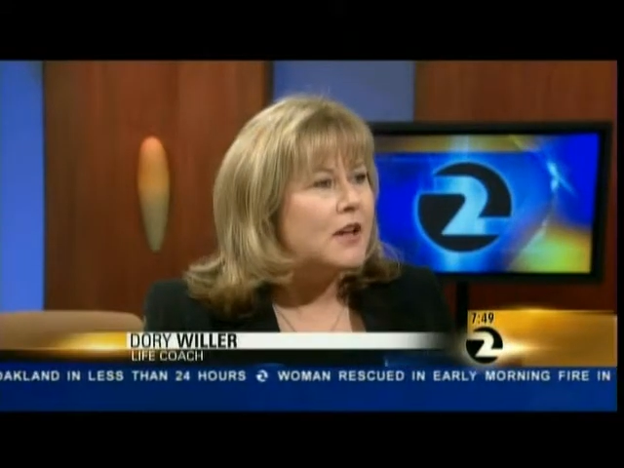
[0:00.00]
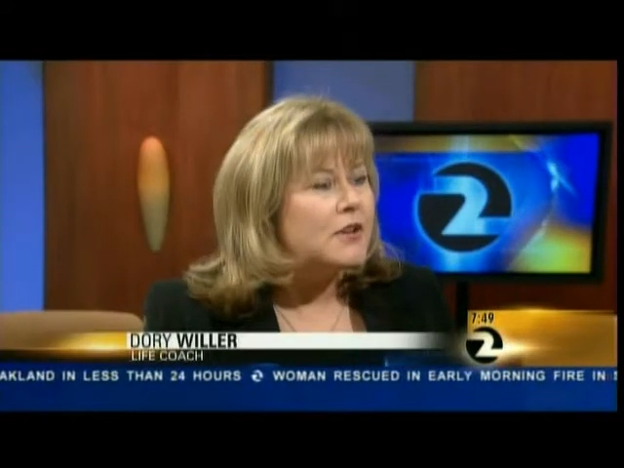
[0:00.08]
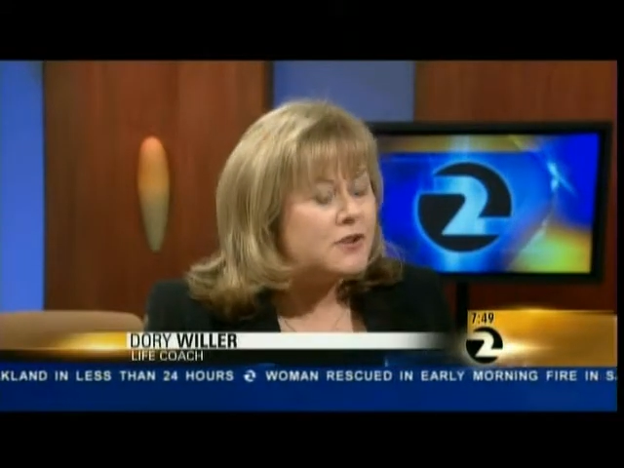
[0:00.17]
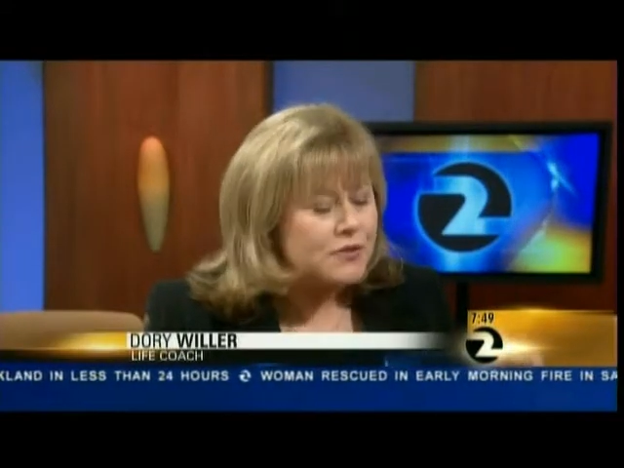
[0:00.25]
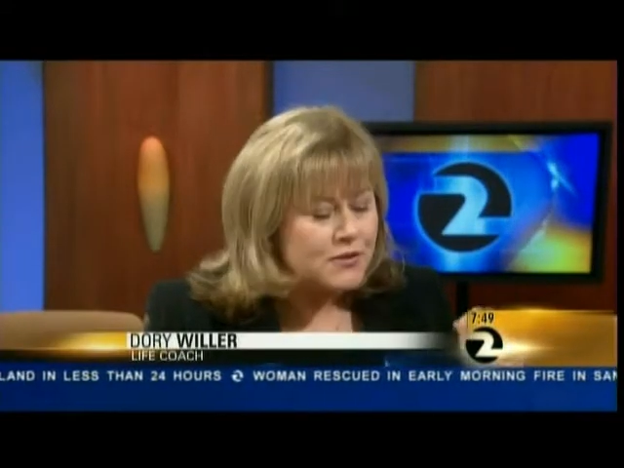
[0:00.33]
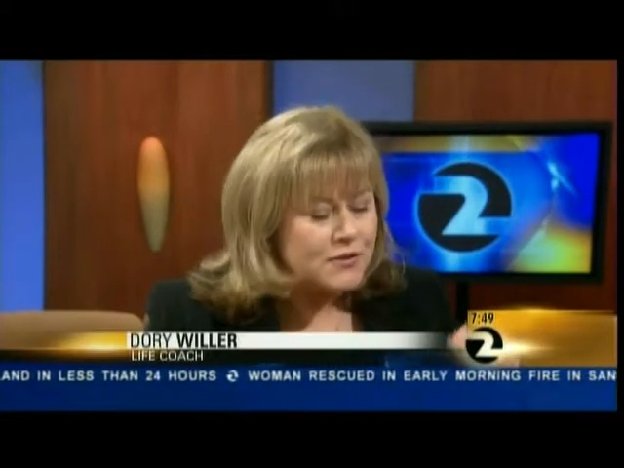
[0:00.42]

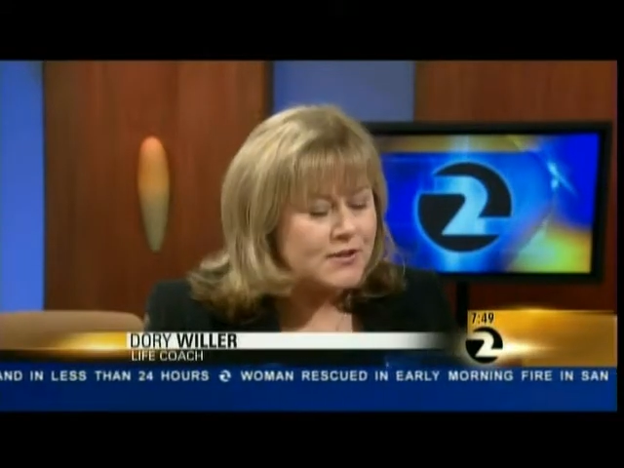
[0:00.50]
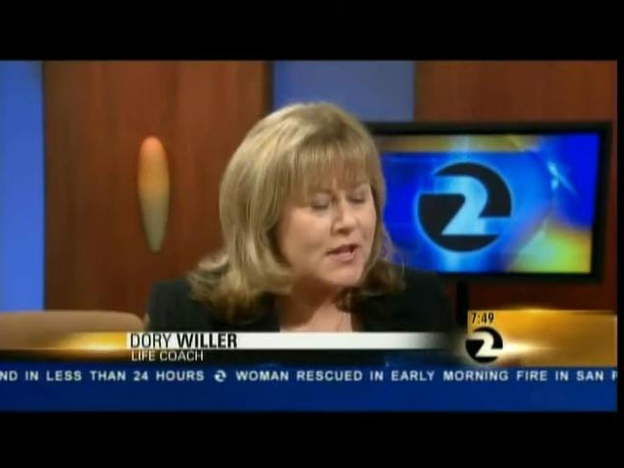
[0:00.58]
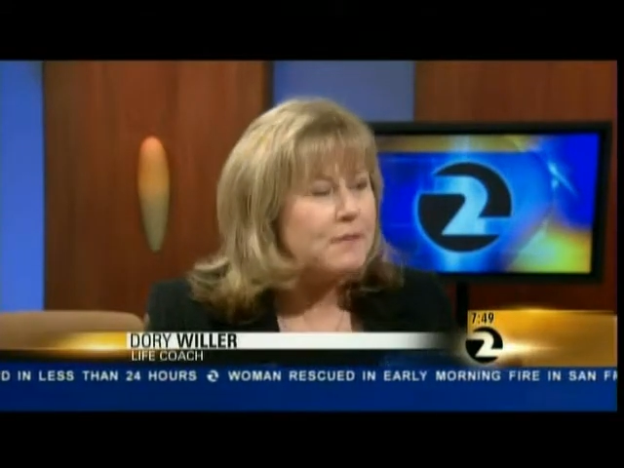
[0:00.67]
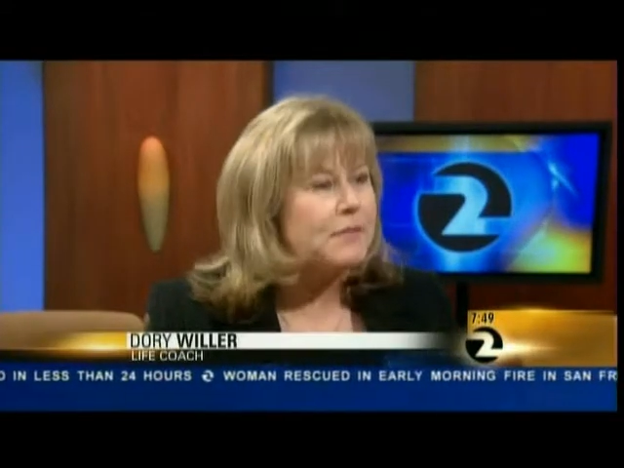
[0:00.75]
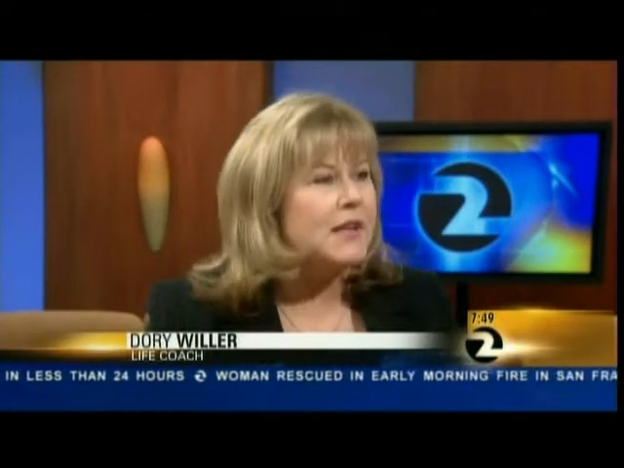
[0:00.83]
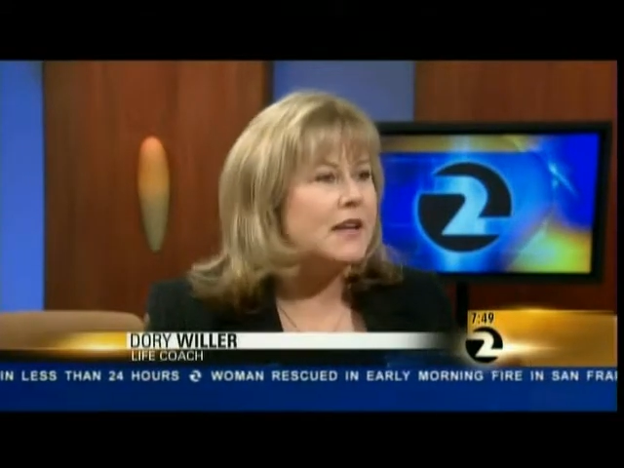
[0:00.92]
Do
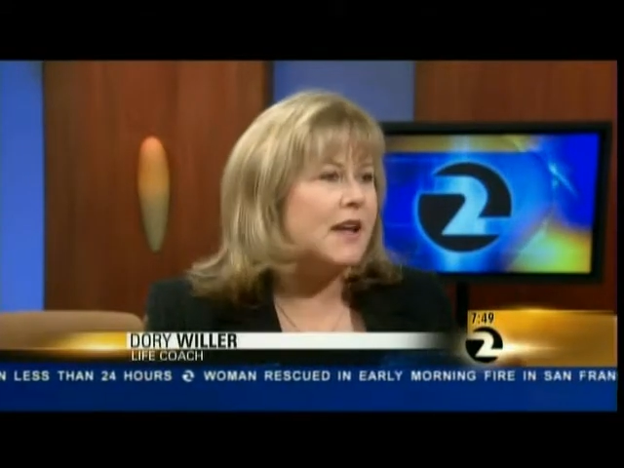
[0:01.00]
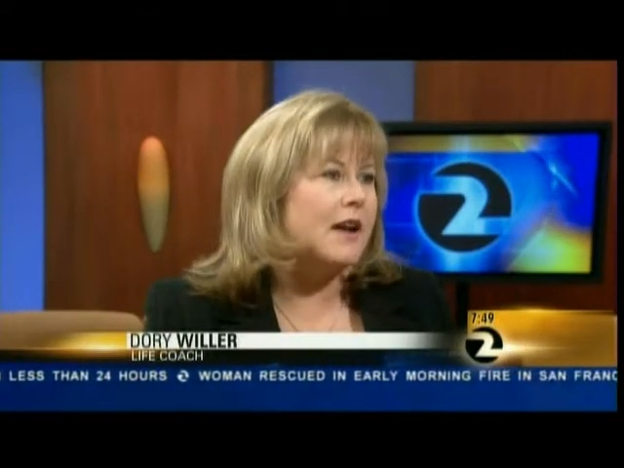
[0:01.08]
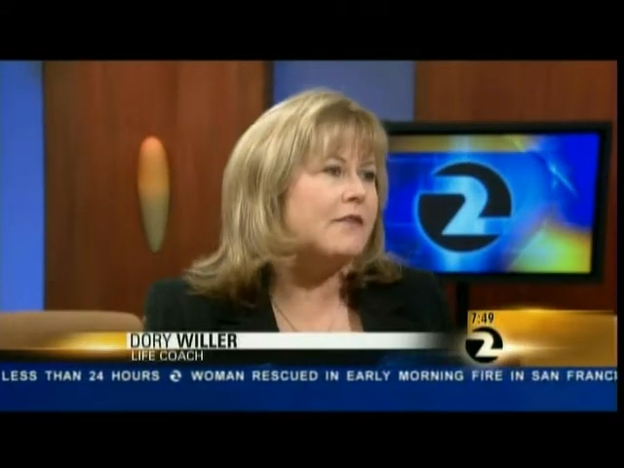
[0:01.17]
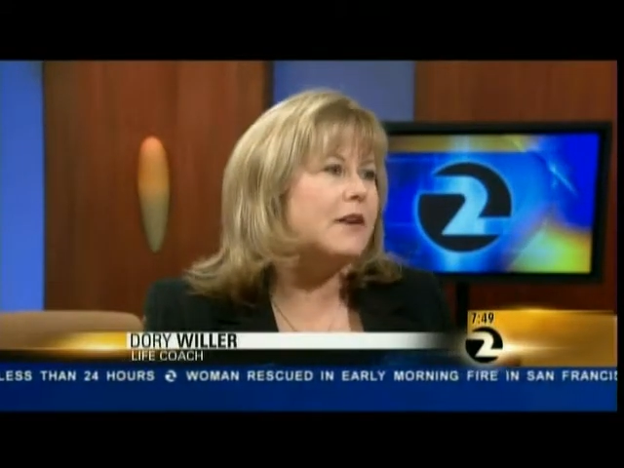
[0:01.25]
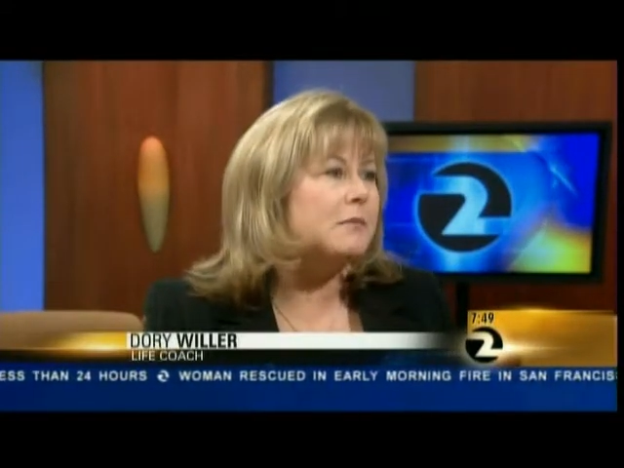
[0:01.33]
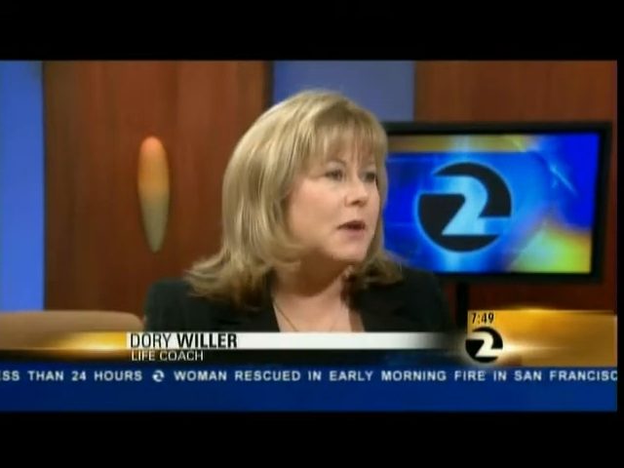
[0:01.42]
something
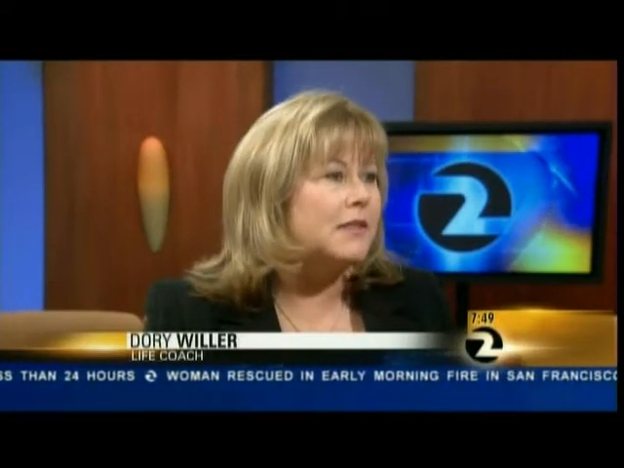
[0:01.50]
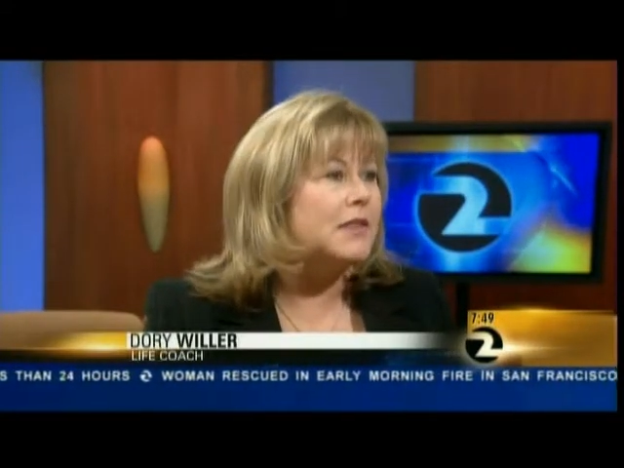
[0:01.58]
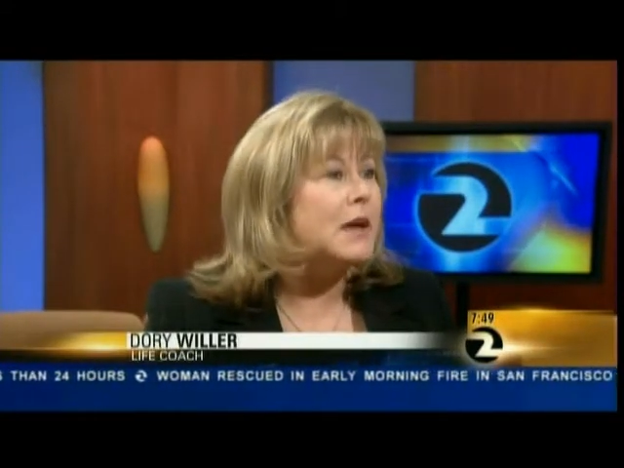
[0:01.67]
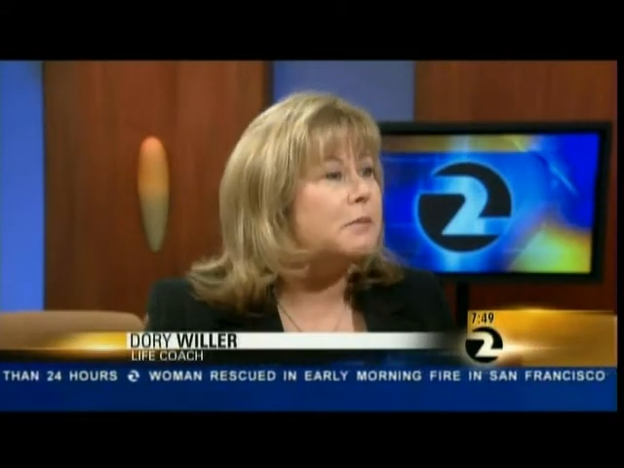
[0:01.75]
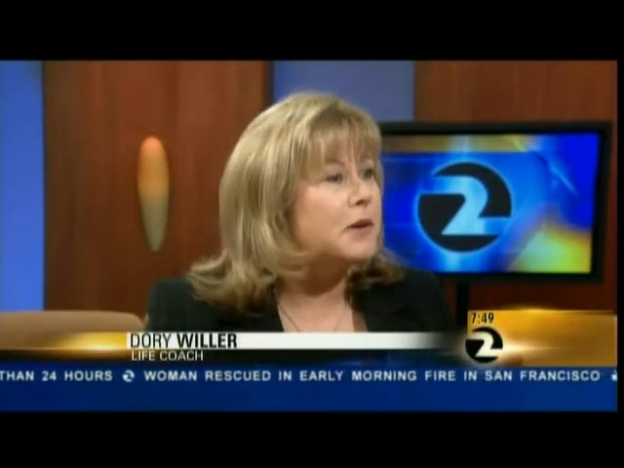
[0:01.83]
every month that